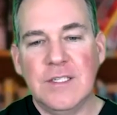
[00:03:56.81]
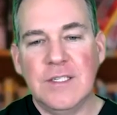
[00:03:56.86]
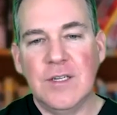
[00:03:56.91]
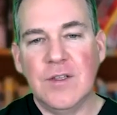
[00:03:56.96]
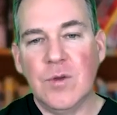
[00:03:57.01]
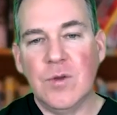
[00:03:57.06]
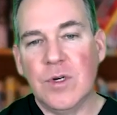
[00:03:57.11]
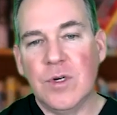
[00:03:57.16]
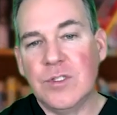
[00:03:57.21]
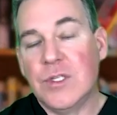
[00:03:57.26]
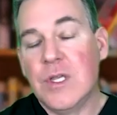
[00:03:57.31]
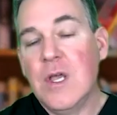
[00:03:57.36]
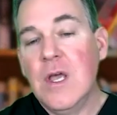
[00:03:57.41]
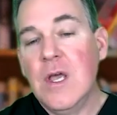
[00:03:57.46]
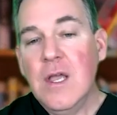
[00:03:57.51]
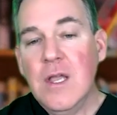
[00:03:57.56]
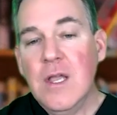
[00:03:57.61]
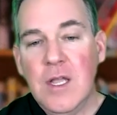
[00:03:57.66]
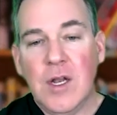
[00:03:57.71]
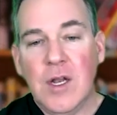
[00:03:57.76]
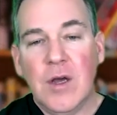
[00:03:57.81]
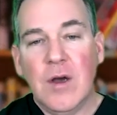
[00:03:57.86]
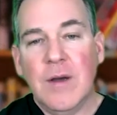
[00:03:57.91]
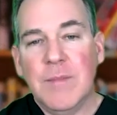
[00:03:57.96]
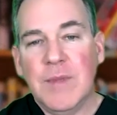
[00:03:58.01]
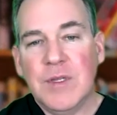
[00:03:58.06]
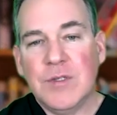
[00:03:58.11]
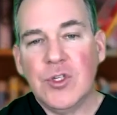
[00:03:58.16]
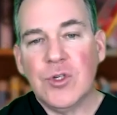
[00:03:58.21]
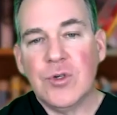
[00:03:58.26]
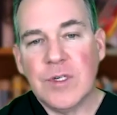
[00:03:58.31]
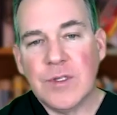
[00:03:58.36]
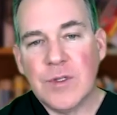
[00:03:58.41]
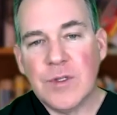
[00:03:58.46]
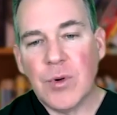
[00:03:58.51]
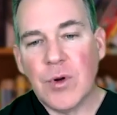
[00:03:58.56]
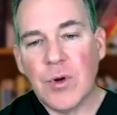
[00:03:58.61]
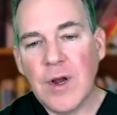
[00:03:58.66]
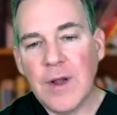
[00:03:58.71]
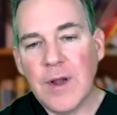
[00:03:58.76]
In other words, you know, I mean, sure,
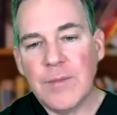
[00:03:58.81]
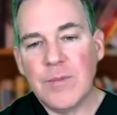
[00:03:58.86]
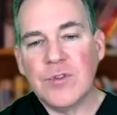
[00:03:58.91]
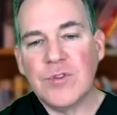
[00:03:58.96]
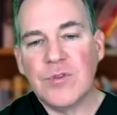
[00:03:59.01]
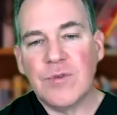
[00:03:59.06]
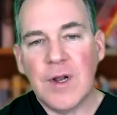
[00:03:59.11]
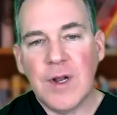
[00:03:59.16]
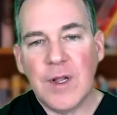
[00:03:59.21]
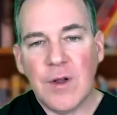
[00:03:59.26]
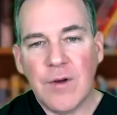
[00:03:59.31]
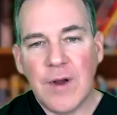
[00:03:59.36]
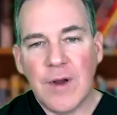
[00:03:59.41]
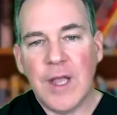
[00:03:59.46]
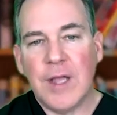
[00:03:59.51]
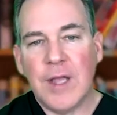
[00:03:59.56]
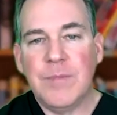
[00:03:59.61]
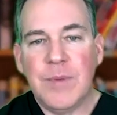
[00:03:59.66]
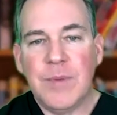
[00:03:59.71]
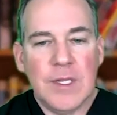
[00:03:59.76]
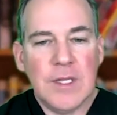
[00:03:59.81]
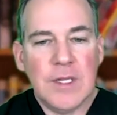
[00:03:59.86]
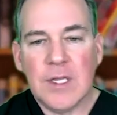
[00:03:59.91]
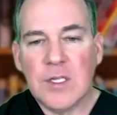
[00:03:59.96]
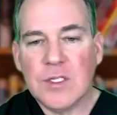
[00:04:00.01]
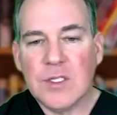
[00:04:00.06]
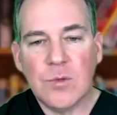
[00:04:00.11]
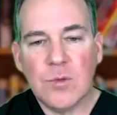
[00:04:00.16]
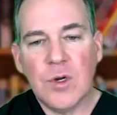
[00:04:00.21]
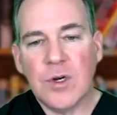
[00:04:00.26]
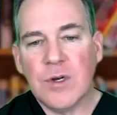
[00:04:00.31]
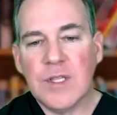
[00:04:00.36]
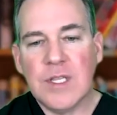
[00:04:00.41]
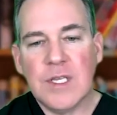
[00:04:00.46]
the program was running great, but like, so what are